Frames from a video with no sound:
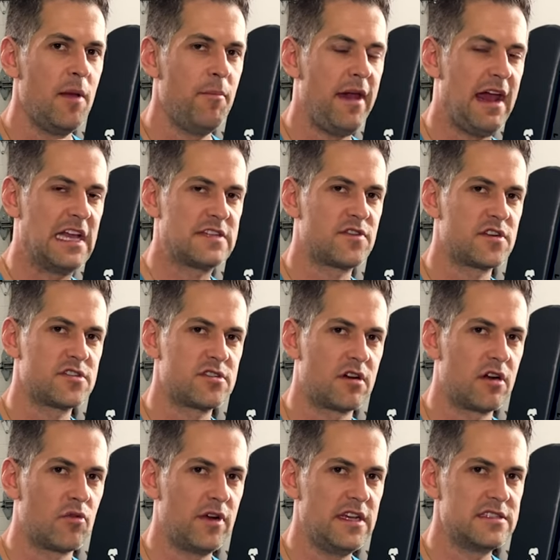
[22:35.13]
bands for
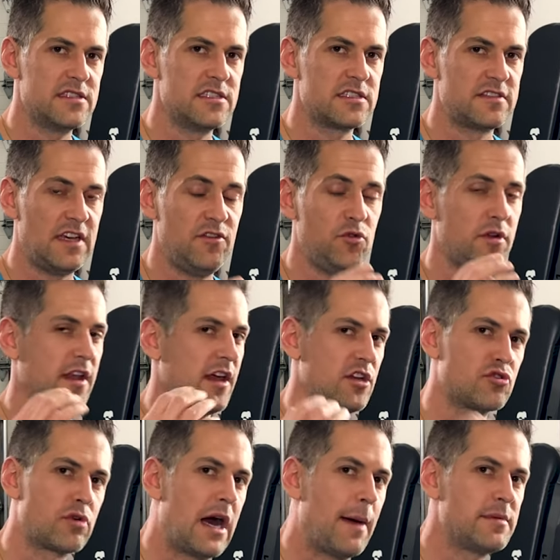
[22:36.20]
certain reasons, even doing like
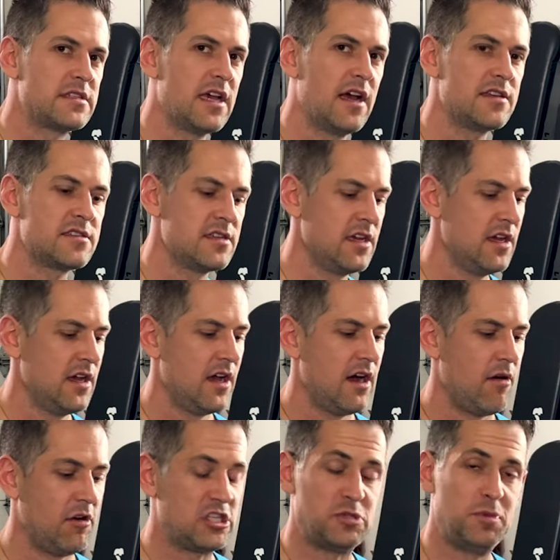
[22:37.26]
drop sets,
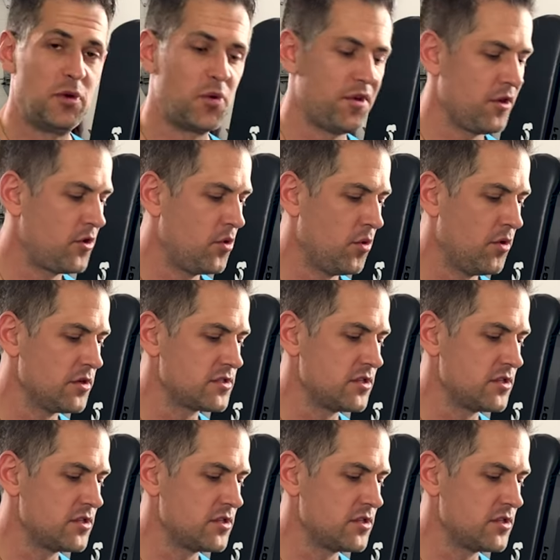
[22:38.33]
uh, which has been really cool.